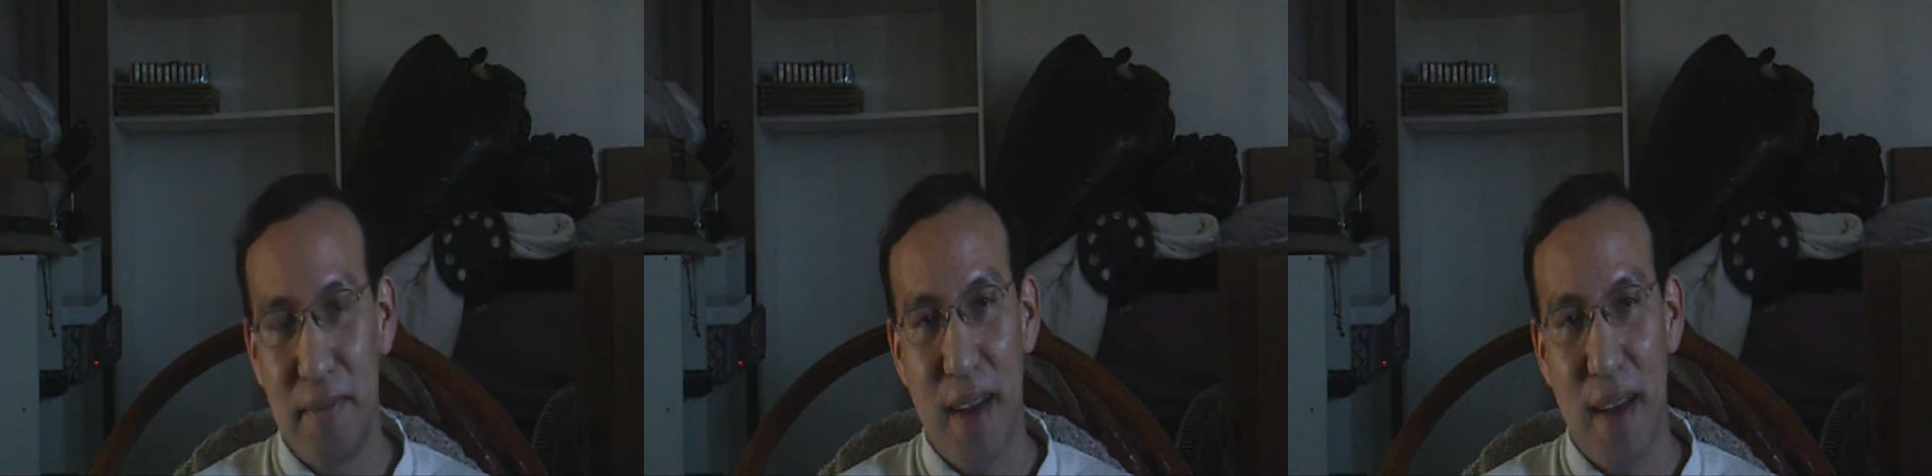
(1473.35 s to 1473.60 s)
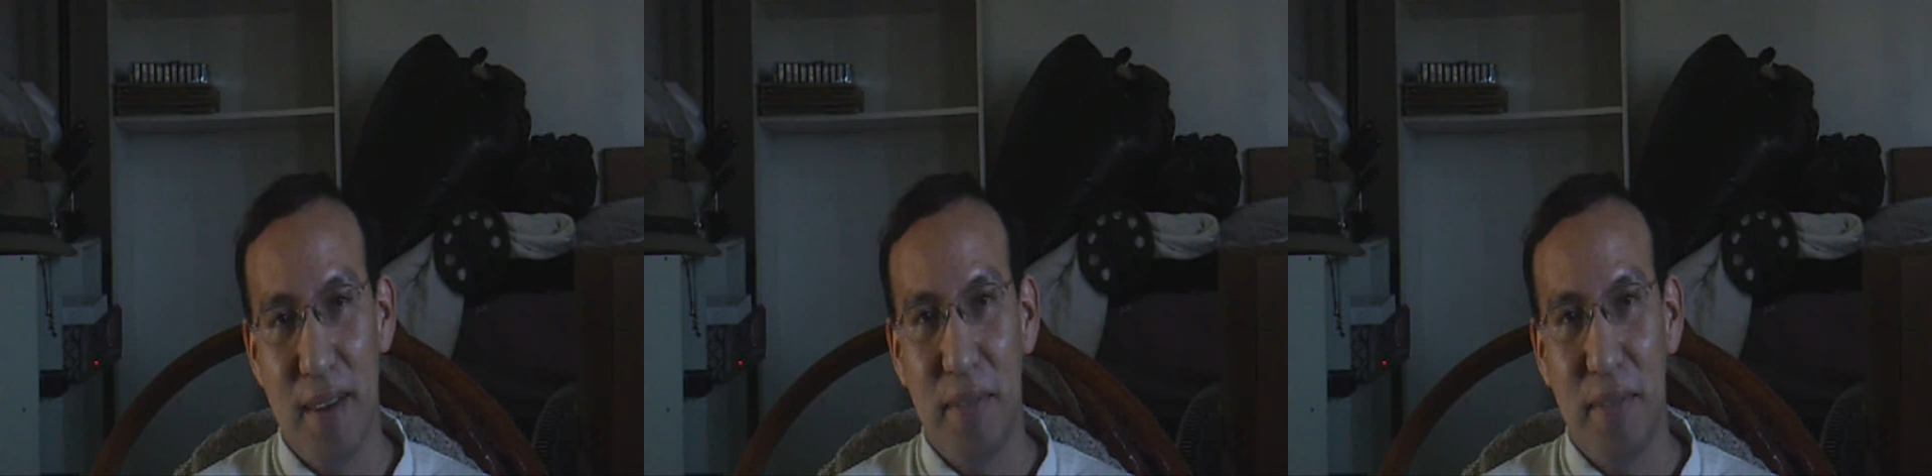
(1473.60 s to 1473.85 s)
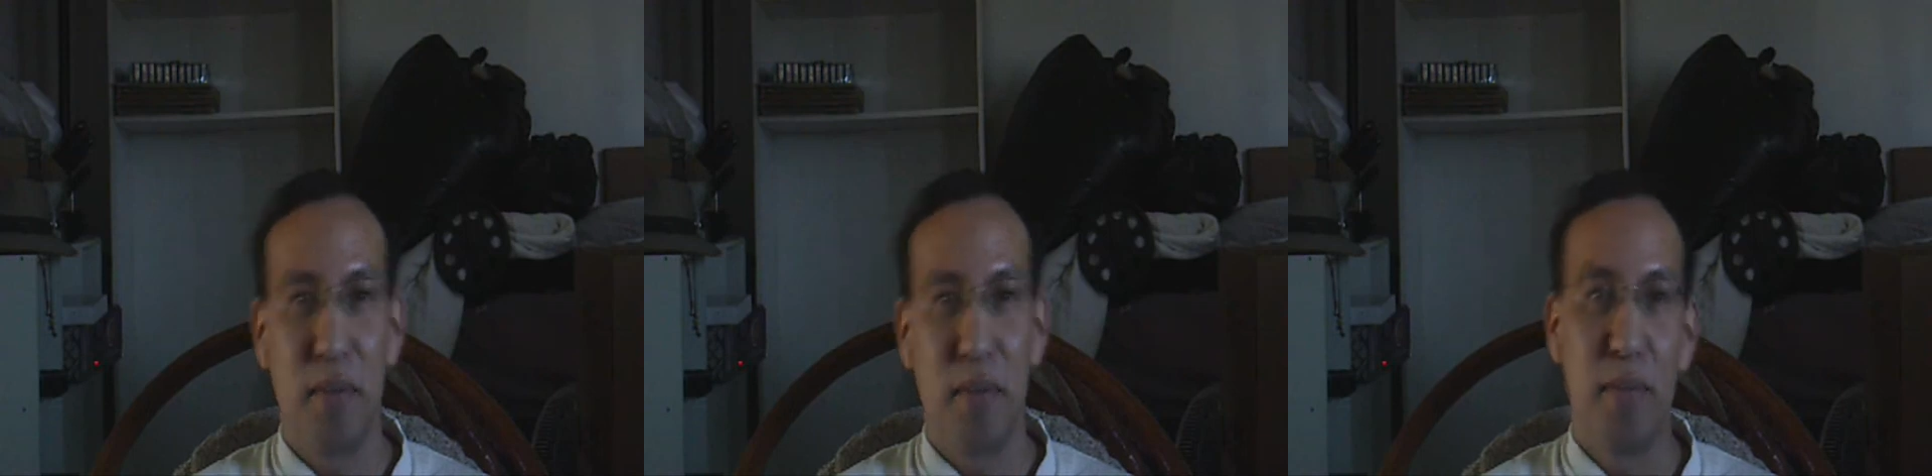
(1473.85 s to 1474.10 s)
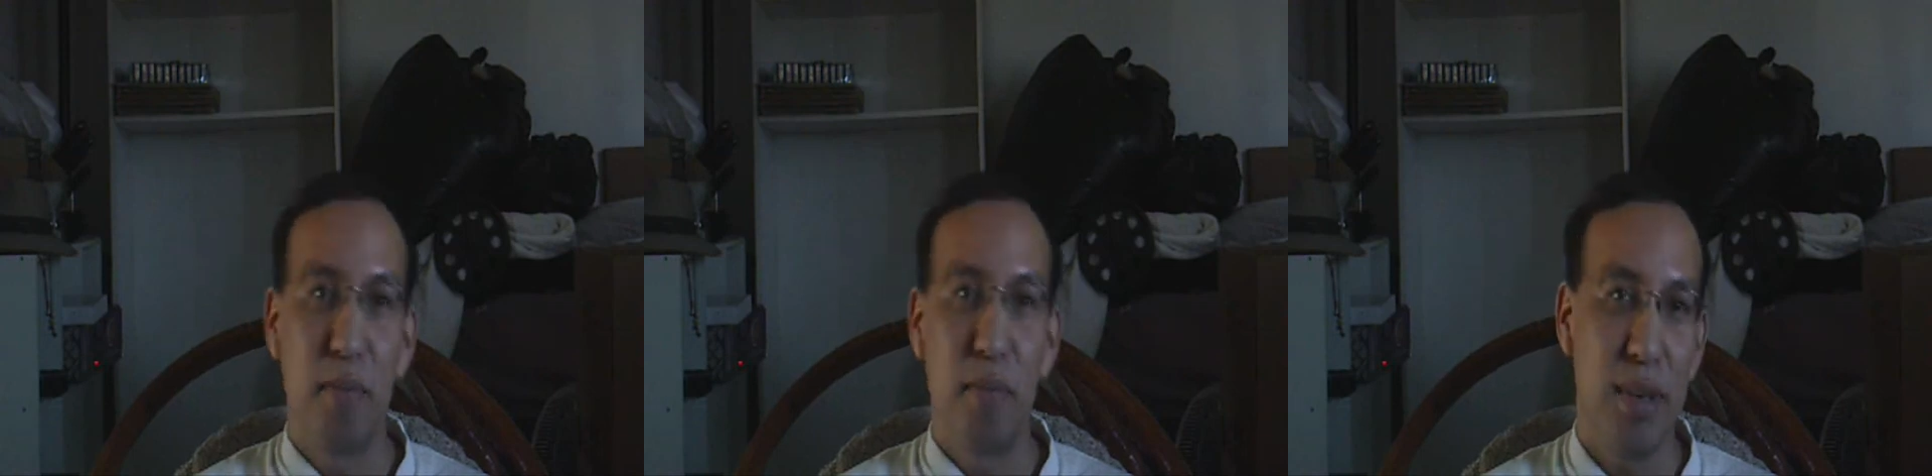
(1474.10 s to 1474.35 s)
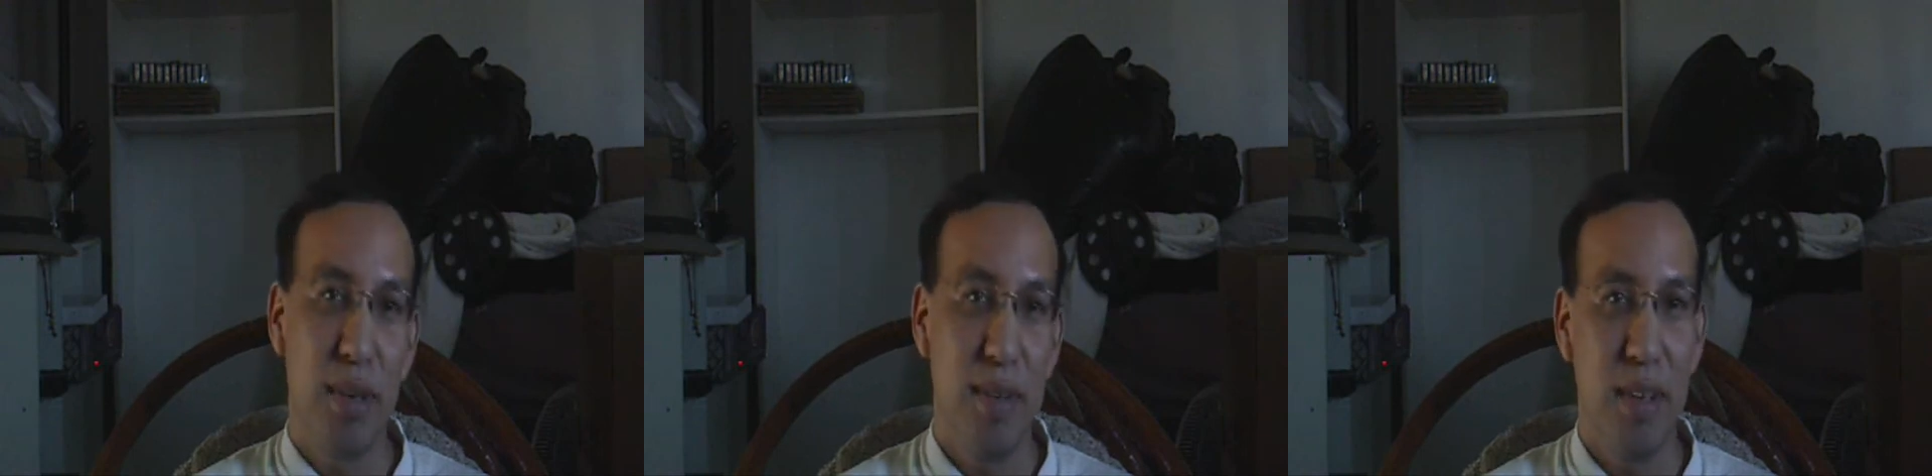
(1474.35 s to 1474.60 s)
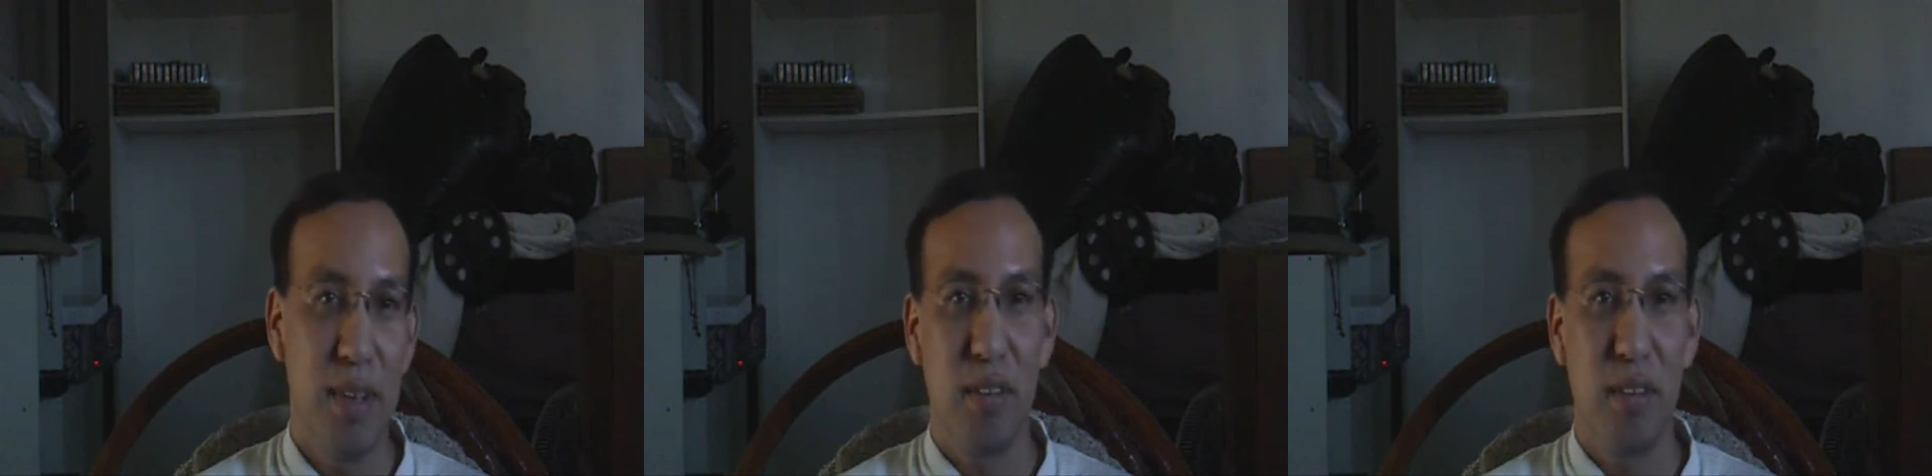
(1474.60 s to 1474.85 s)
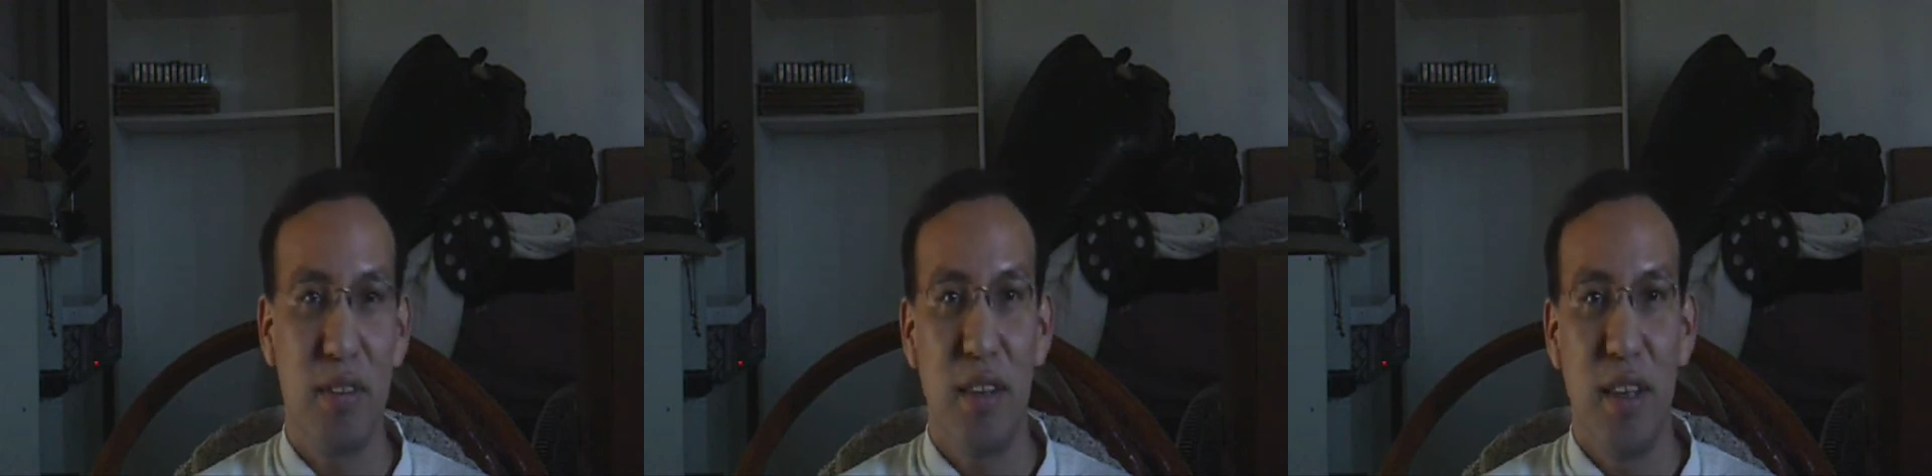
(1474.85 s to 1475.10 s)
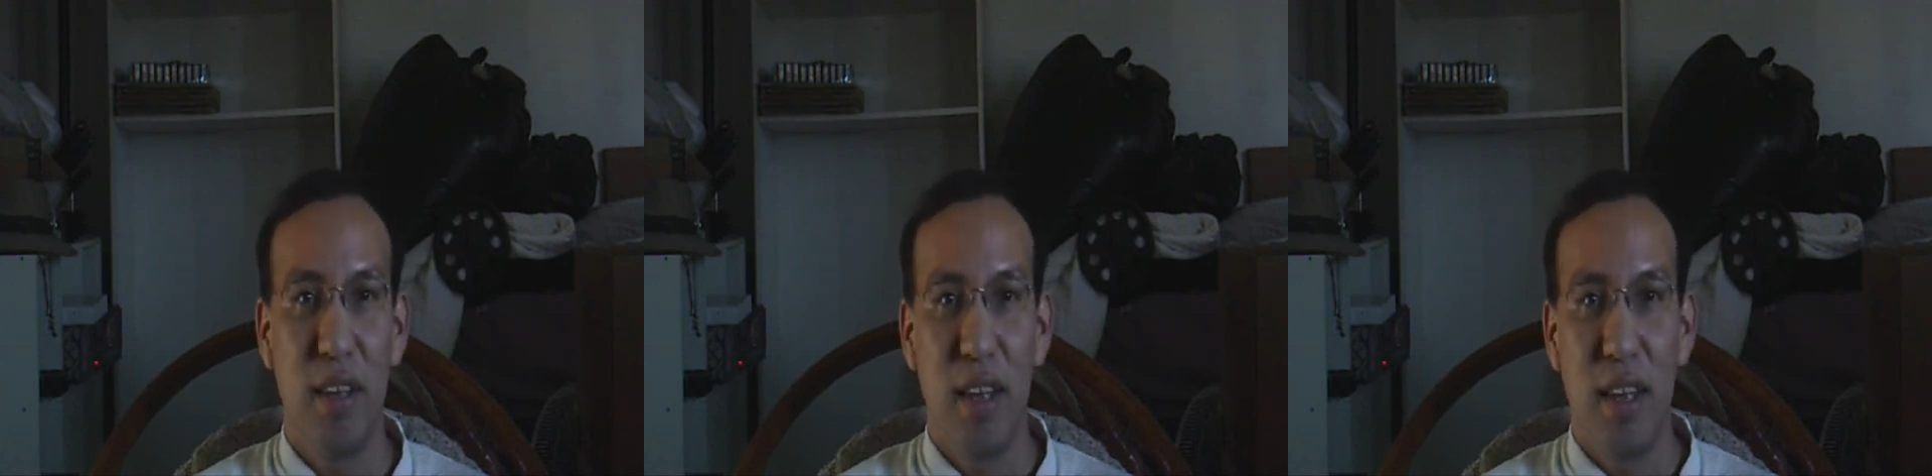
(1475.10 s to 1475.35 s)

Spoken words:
fan of the previous